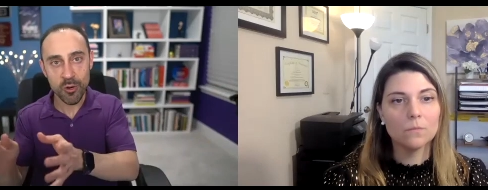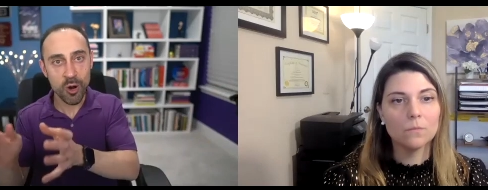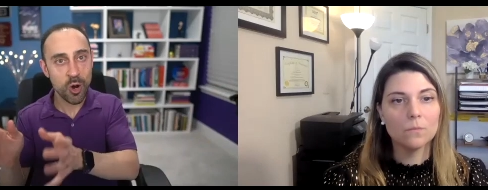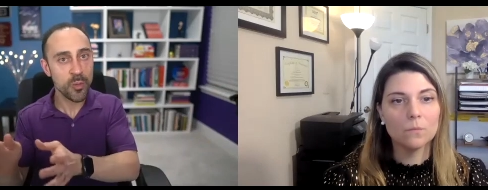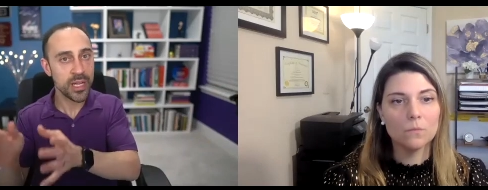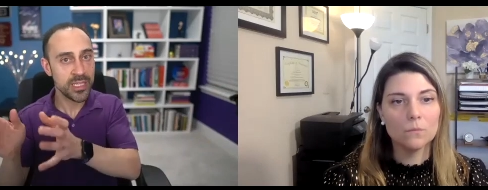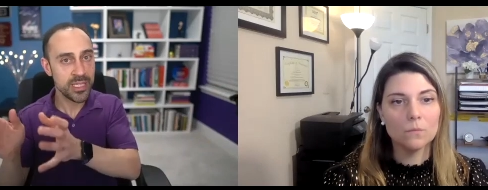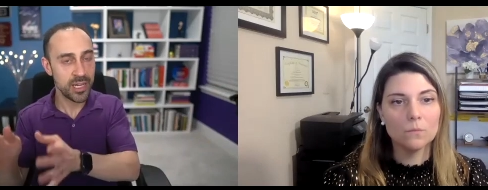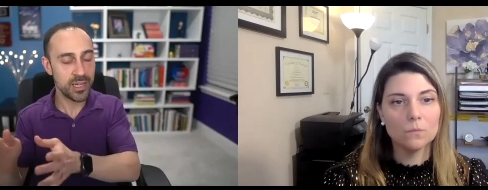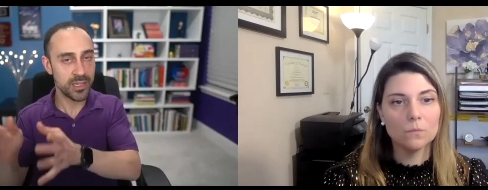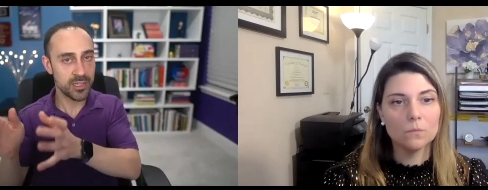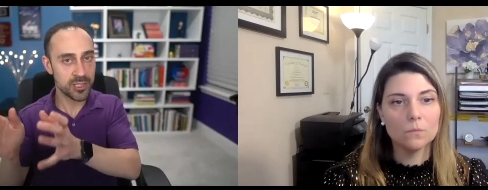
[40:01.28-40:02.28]
Speaker 1: already
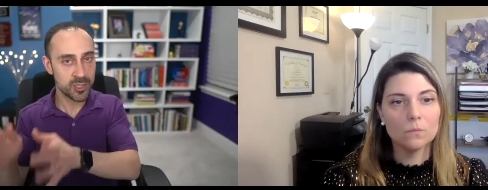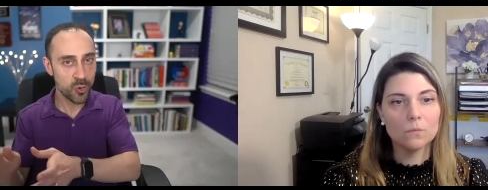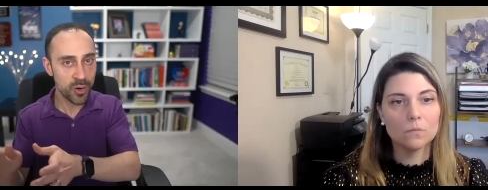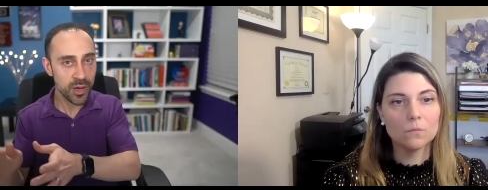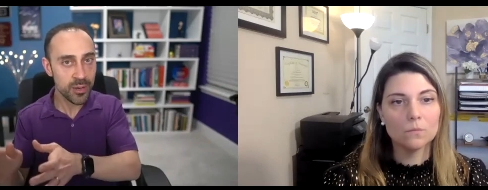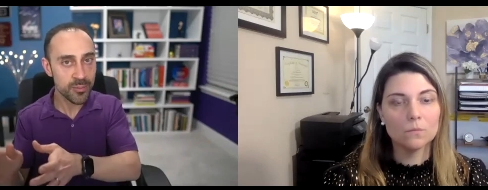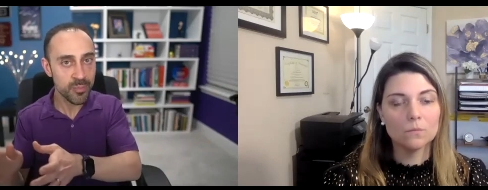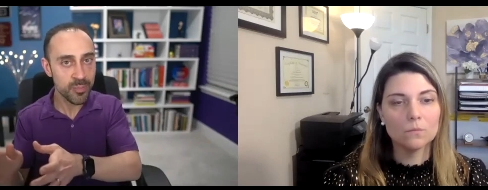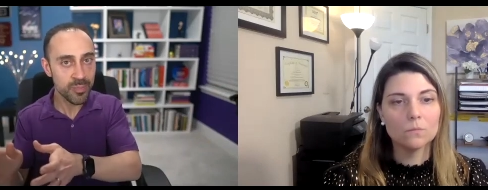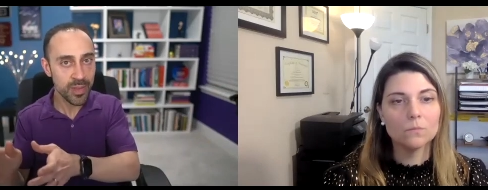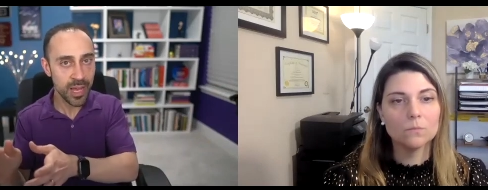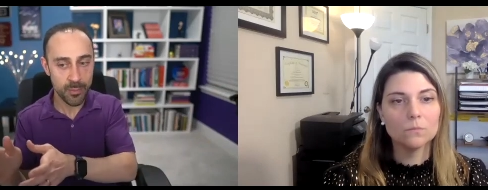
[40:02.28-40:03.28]
telling the story.
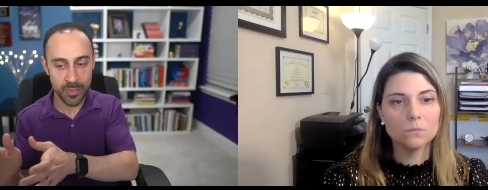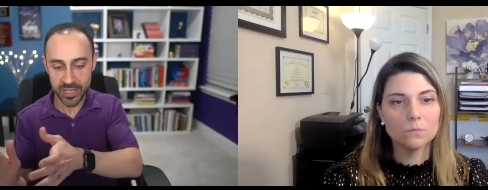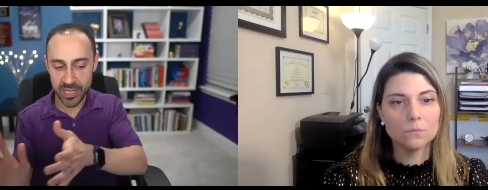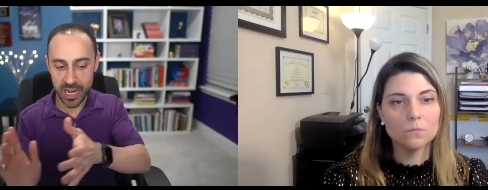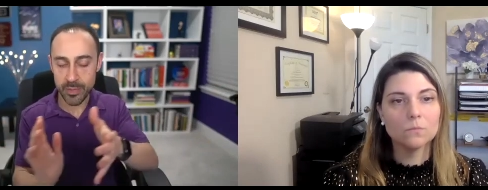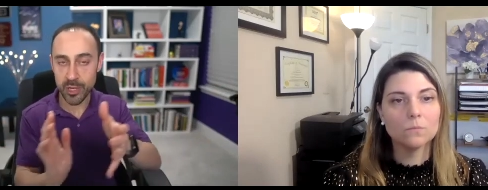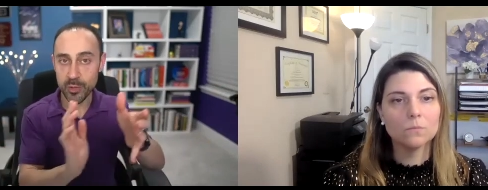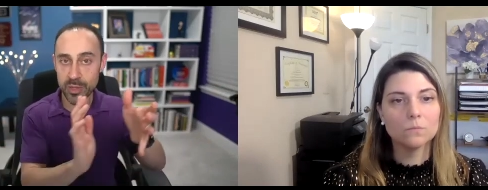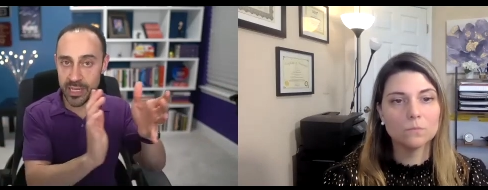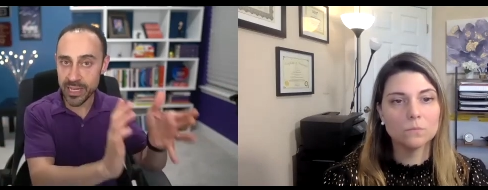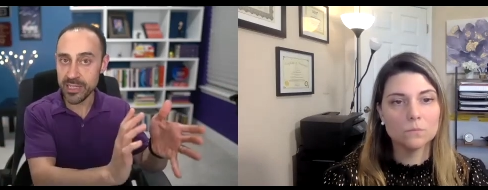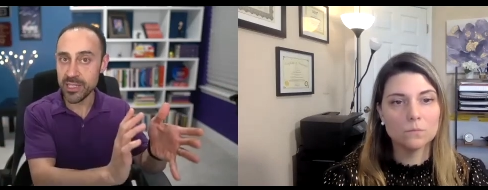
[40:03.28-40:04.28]
And by the time you
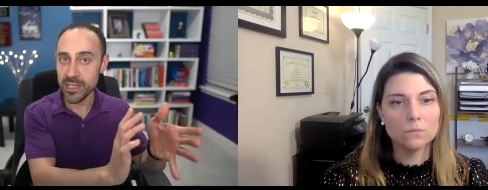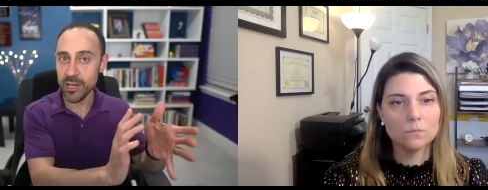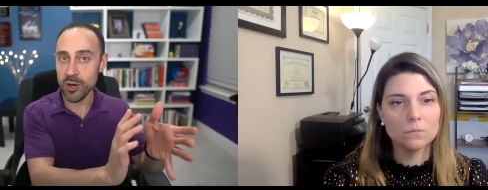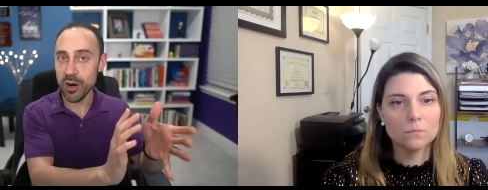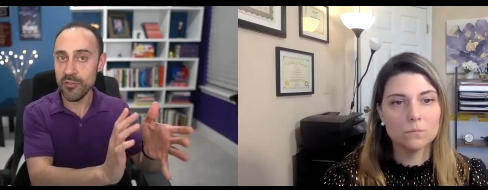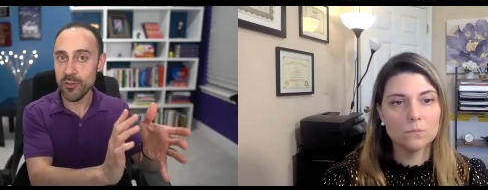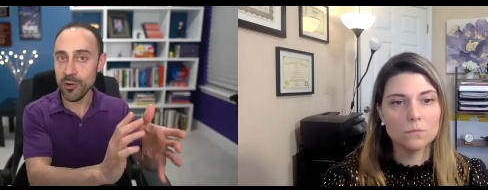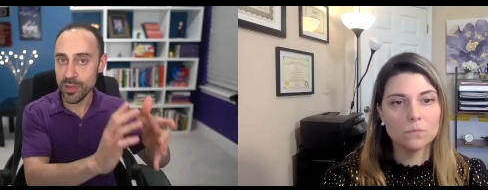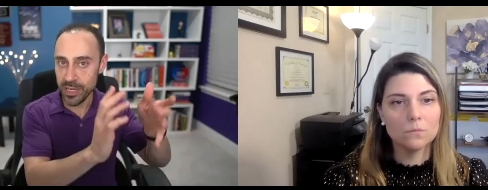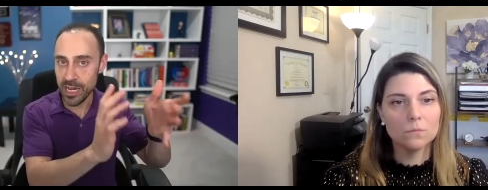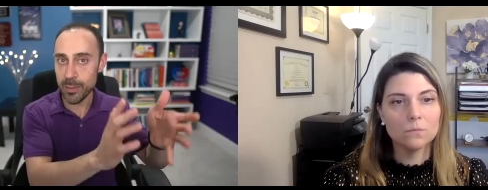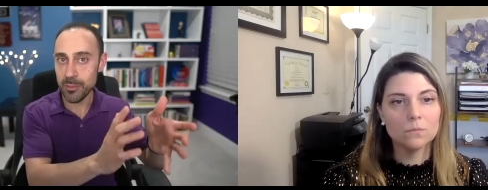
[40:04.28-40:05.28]
get to the offer,
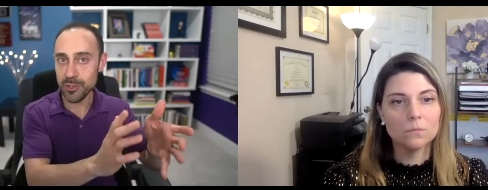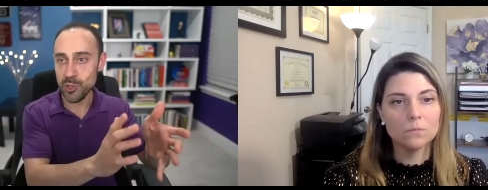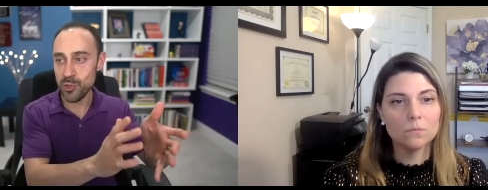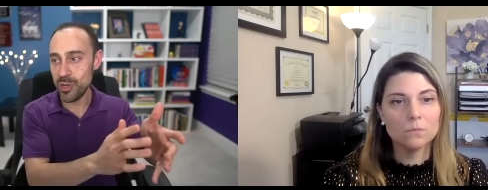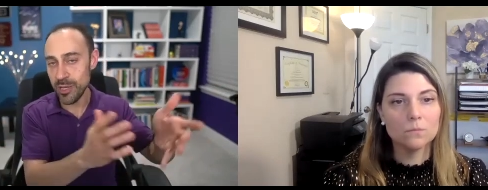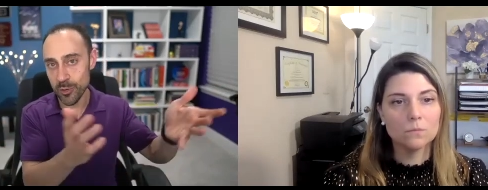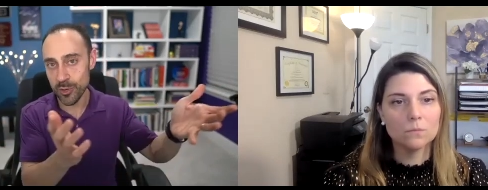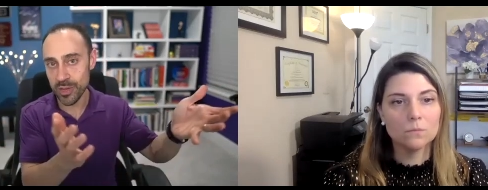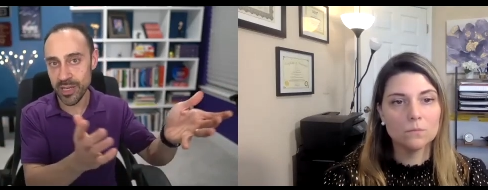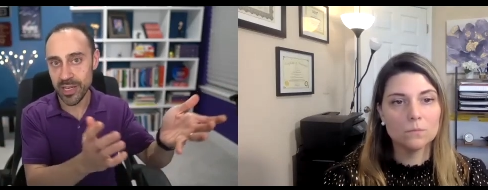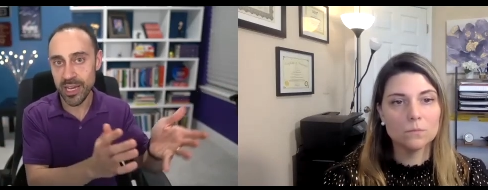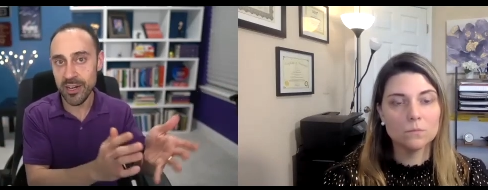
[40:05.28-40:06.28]
the opportunity, or
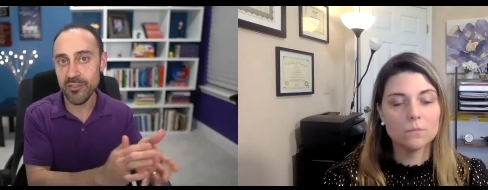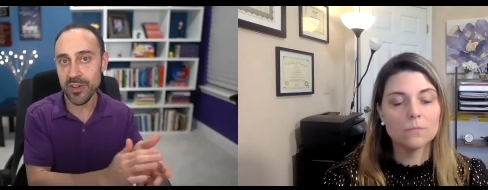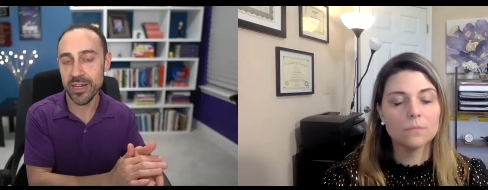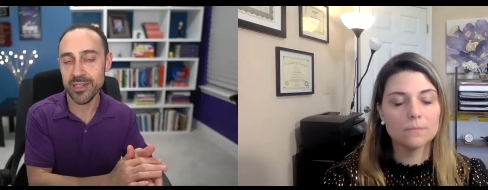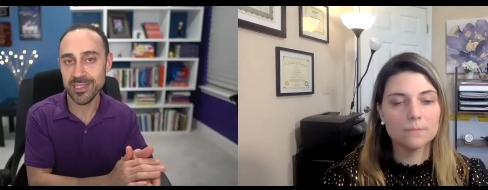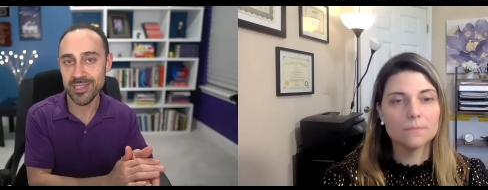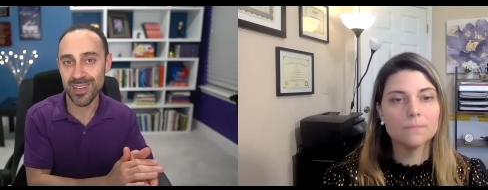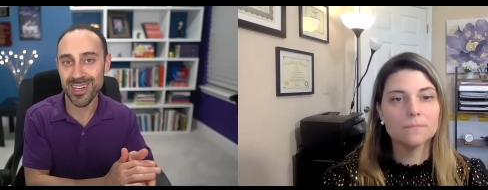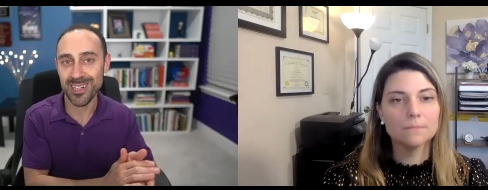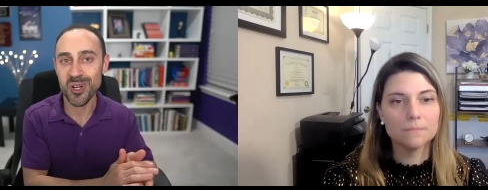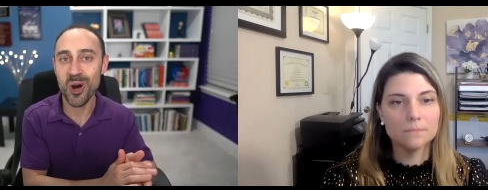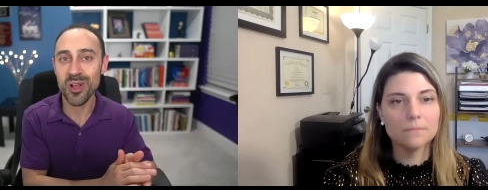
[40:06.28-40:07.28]
the invite, as I
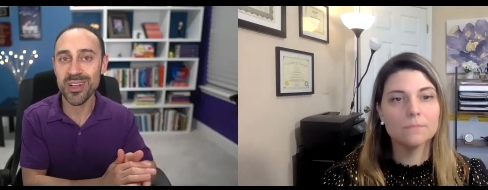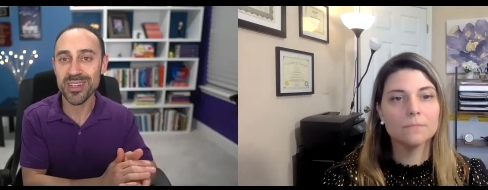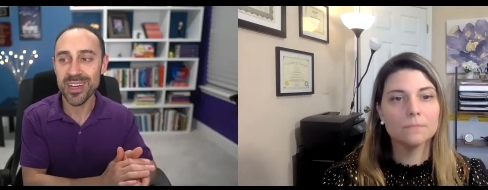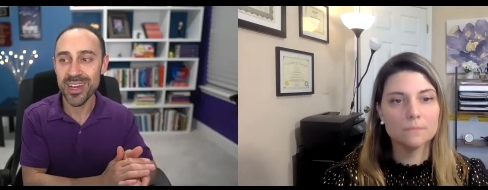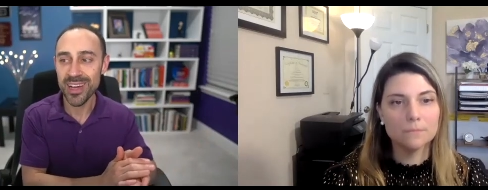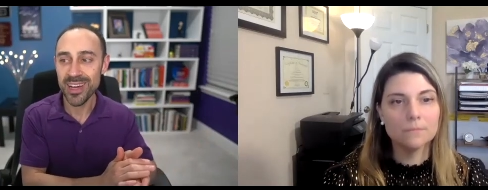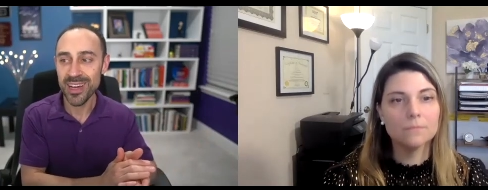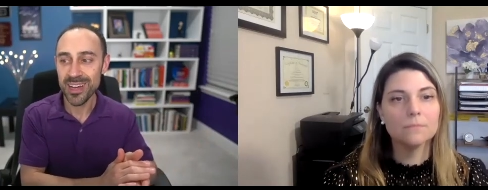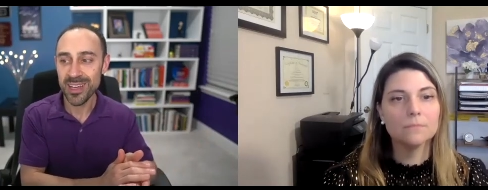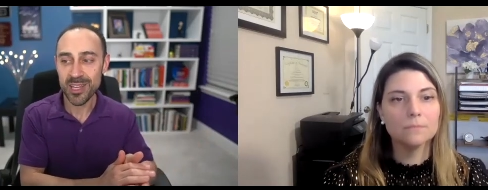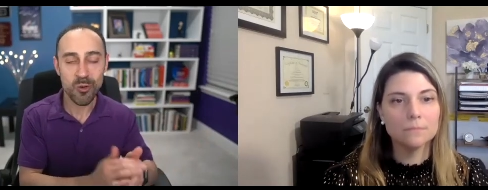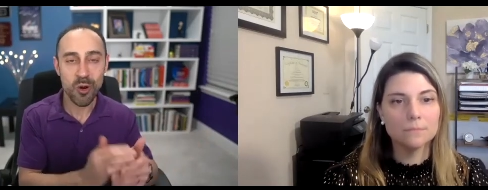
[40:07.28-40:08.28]
like to call it,
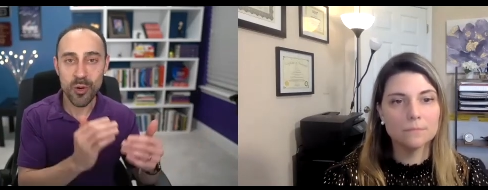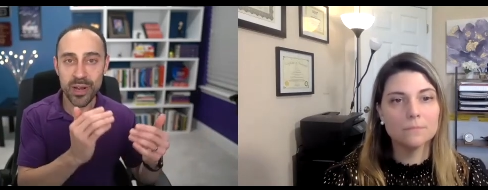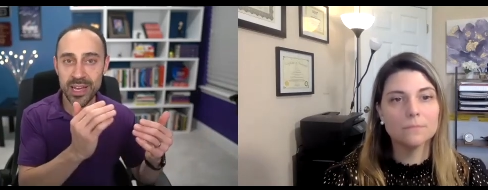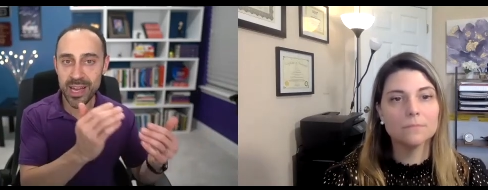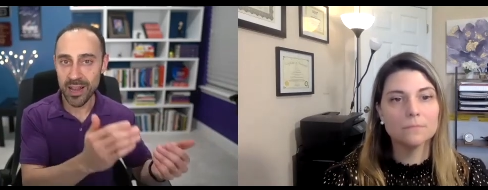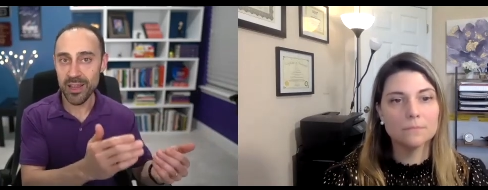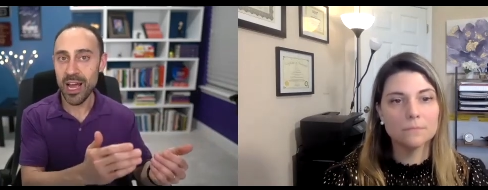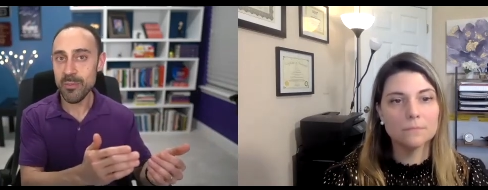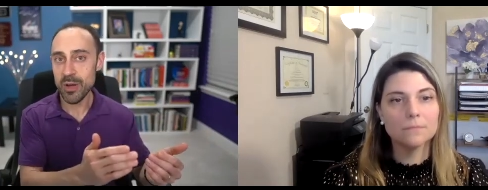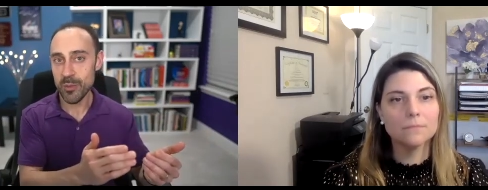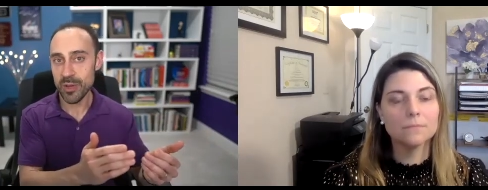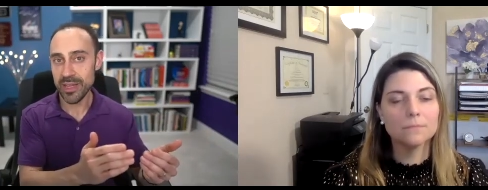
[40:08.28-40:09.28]
they're already in
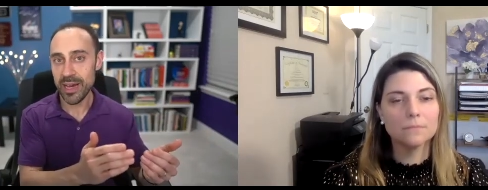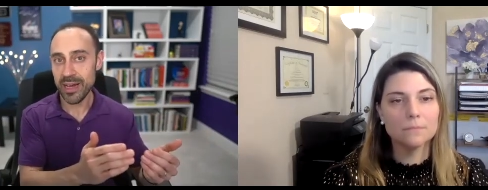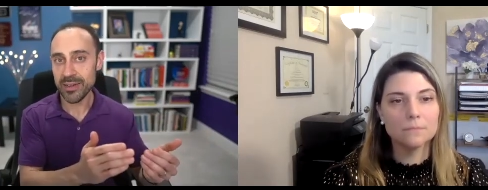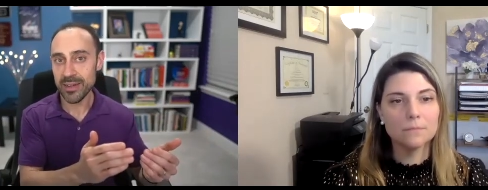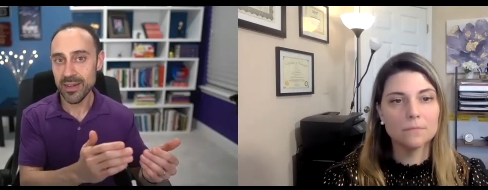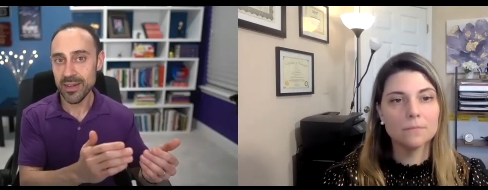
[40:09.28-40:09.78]
alignment with that.